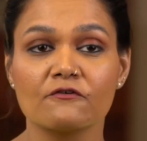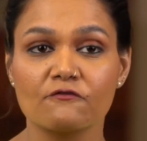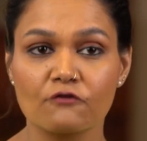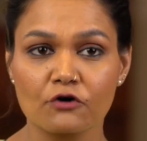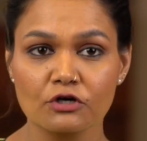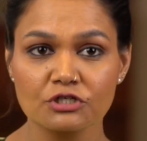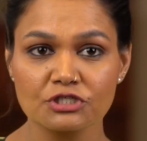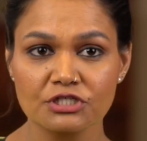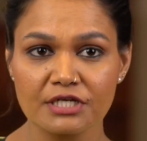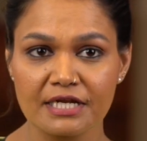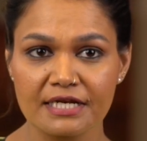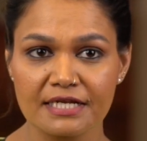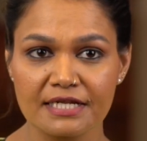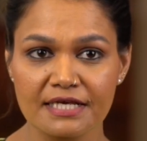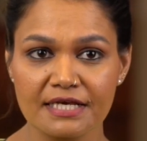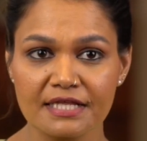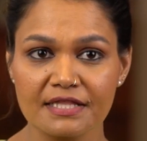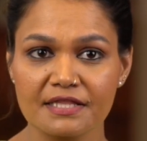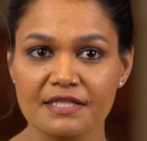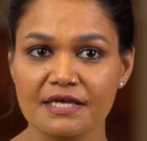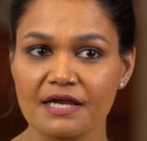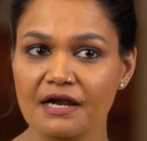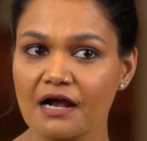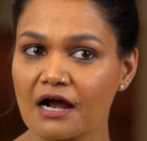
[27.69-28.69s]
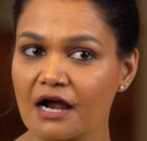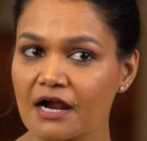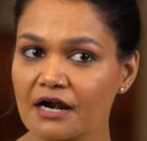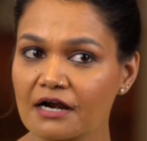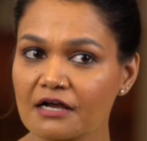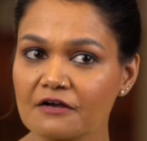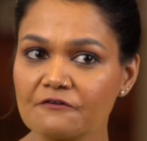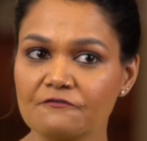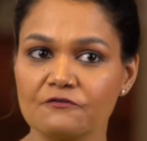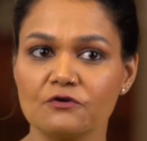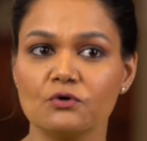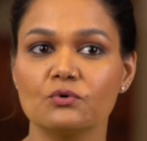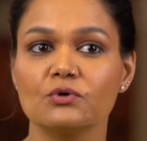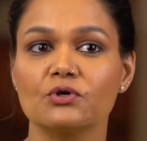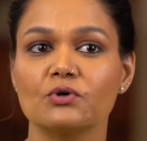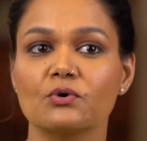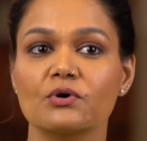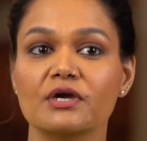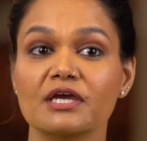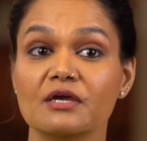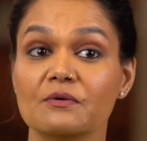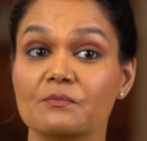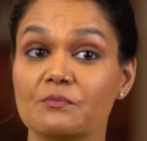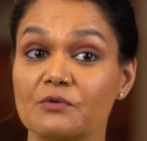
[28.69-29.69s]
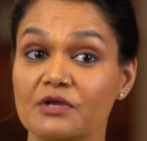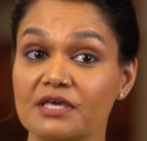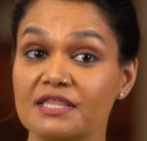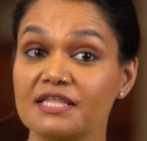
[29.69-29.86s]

Fortunately, there are a few yogic